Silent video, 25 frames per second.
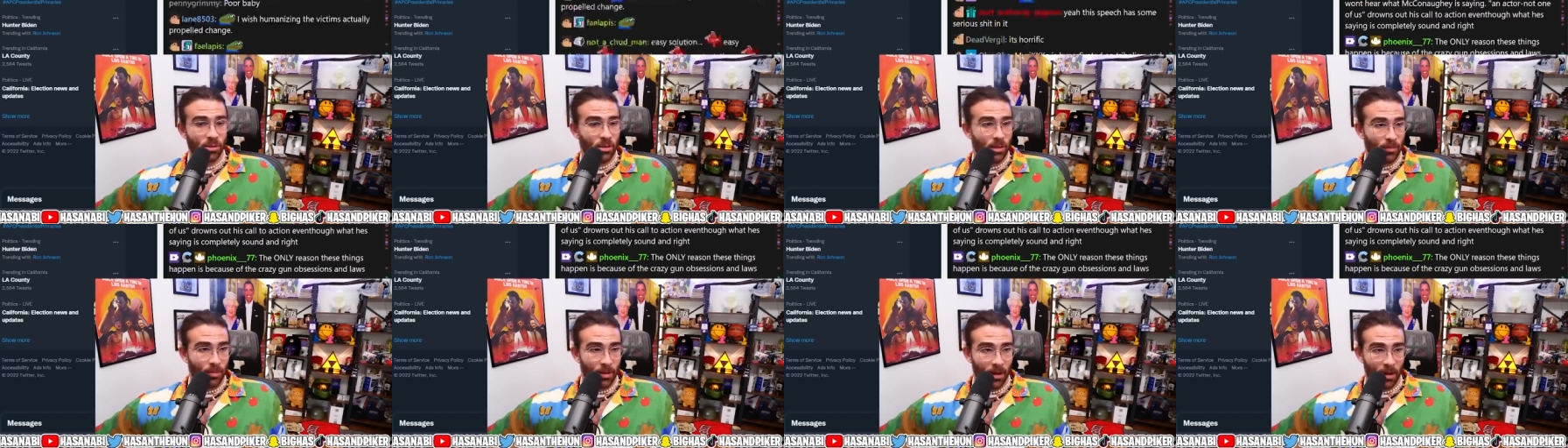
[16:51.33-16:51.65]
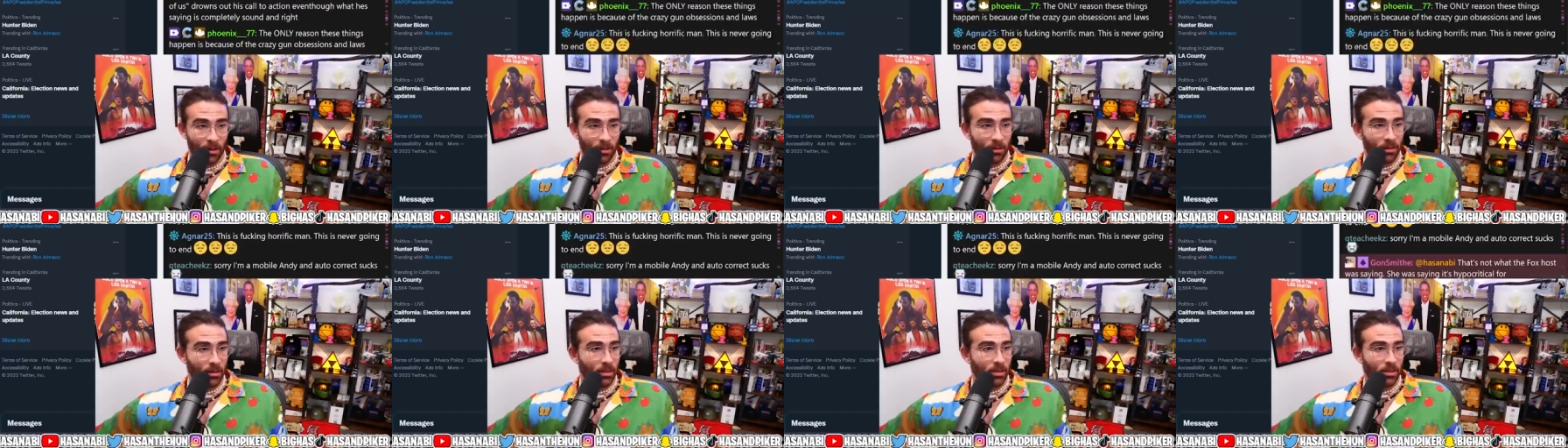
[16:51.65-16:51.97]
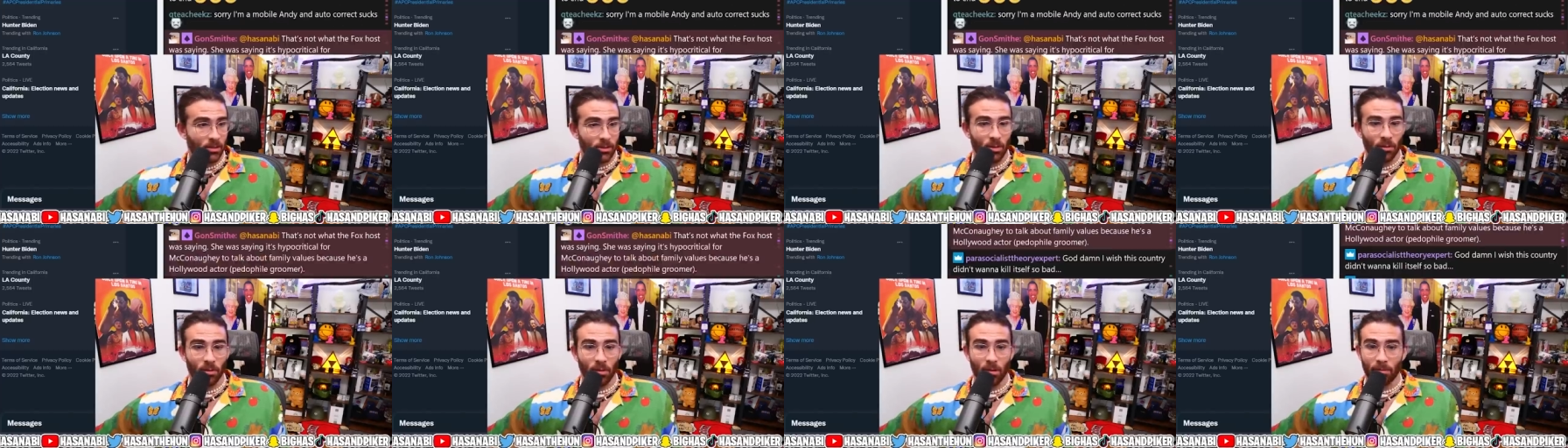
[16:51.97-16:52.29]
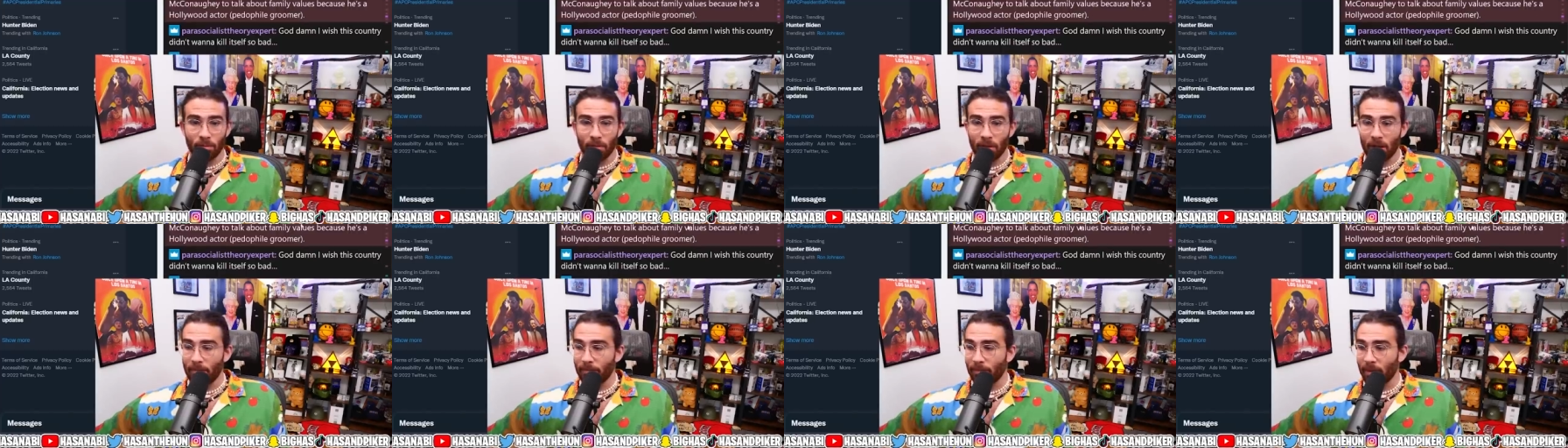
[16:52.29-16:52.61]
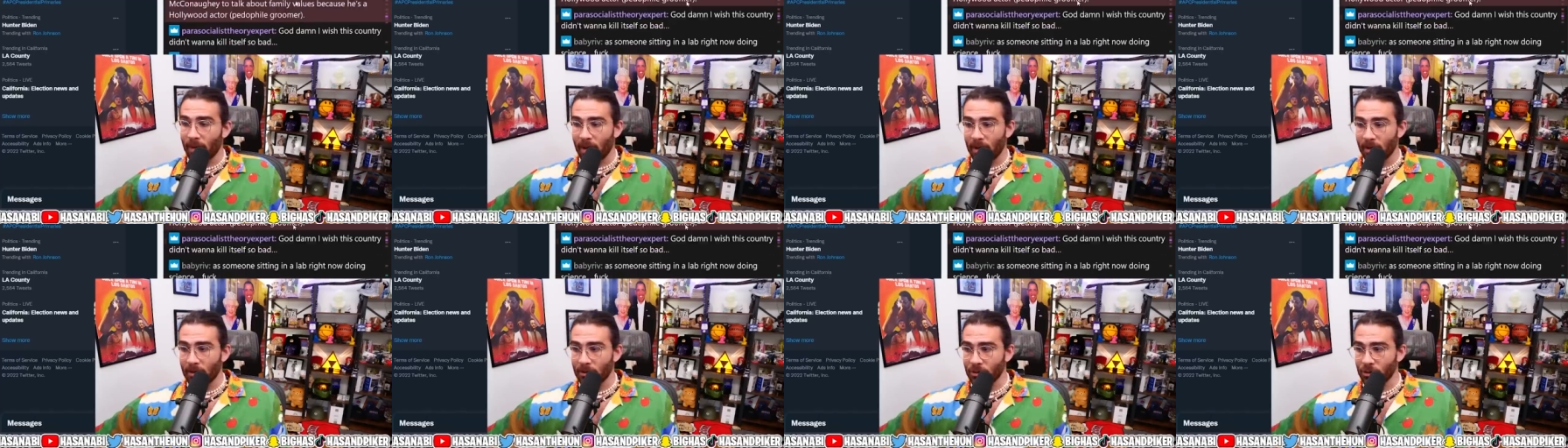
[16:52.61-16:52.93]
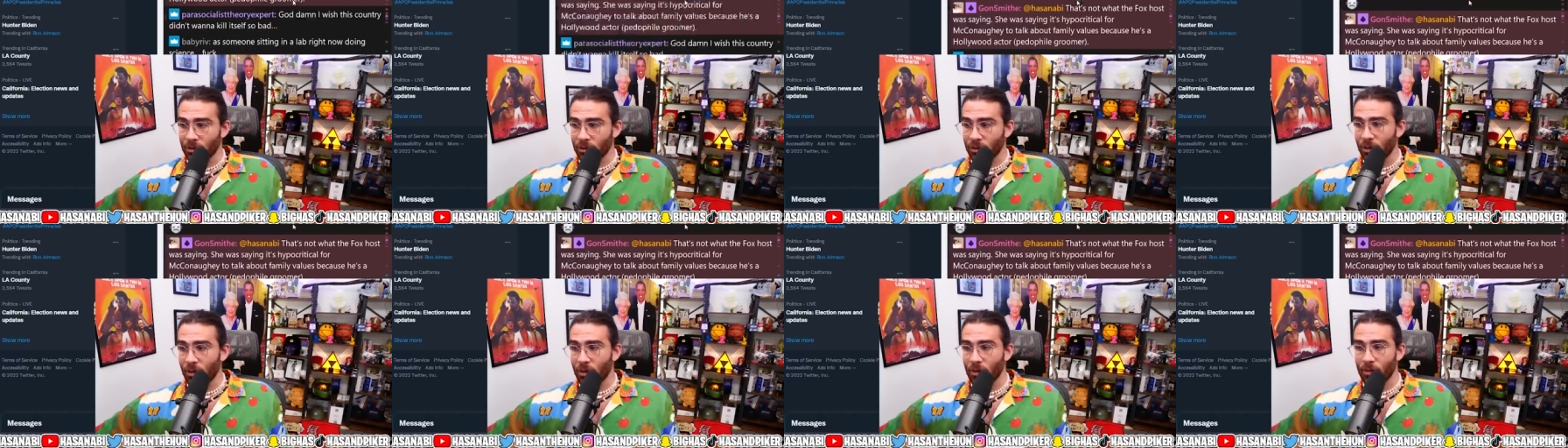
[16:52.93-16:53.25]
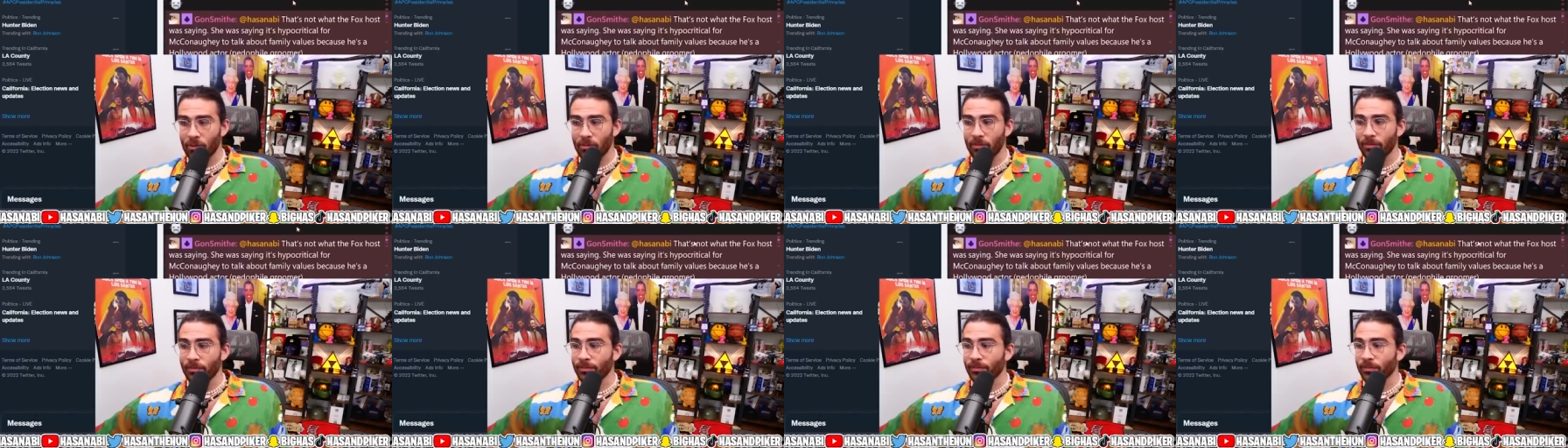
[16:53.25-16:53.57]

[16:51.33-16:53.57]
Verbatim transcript: apparently he's going on Bret Baier's show.